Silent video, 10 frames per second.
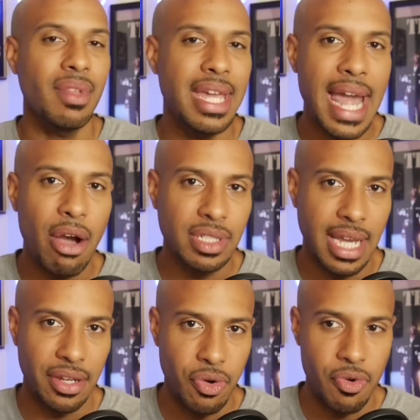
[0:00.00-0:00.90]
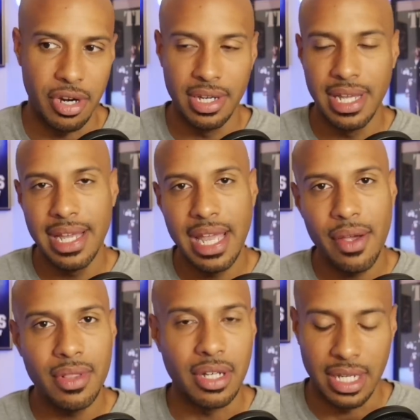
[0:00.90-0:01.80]
an outside corner.
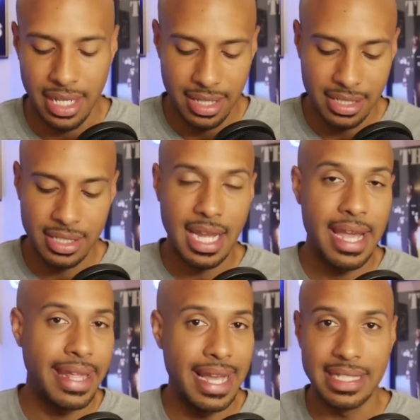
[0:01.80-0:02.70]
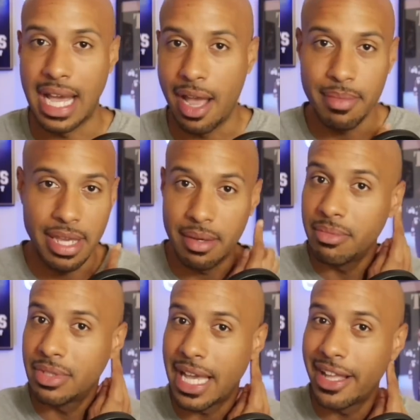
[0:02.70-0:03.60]
I mean, look, this is a guy that has I'm
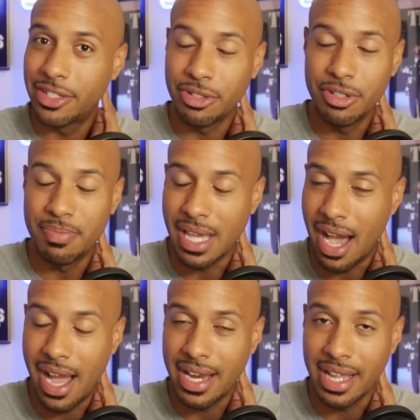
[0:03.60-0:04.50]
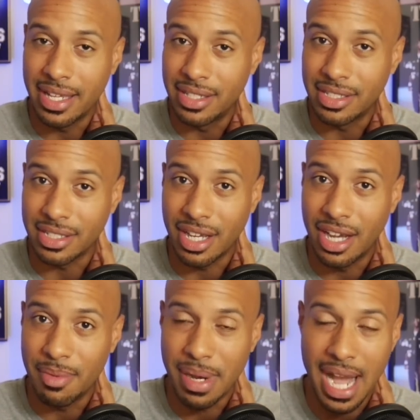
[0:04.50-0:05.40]
him tattooed behind his
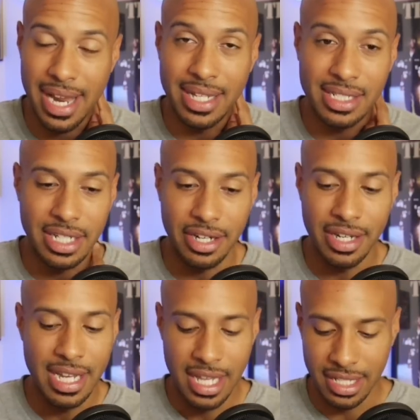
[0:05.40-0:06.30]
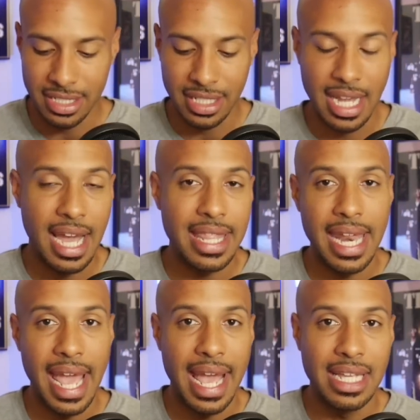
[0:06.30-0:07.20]
ear. This is a guy
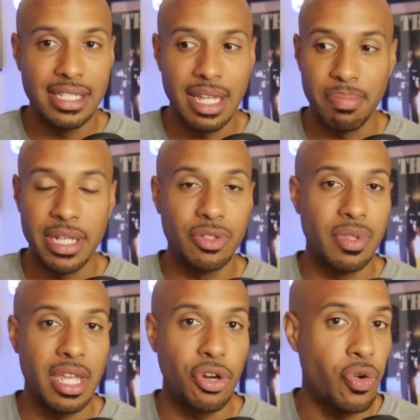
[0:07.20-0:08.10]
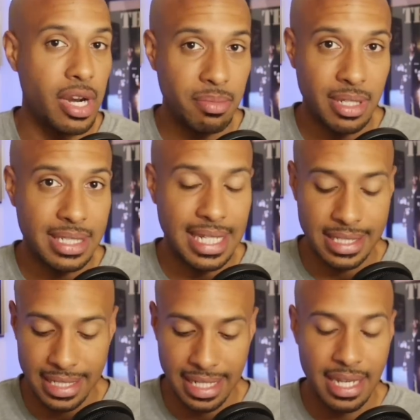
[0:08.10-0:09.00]
that plays with incredible
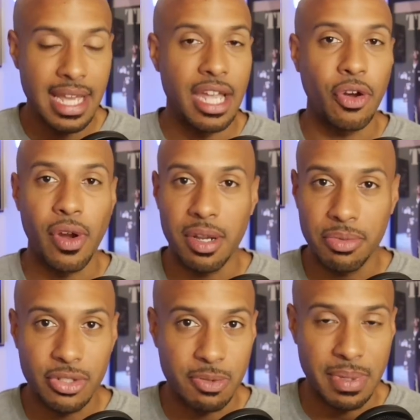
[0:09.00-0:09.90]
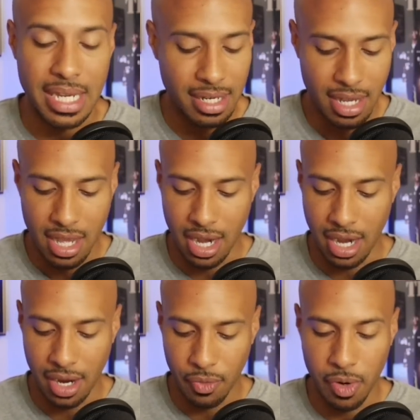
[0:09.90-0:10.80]
intensity, incredible speed,
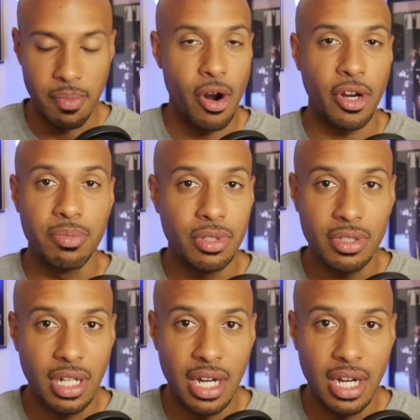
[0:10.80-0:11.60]
remarkable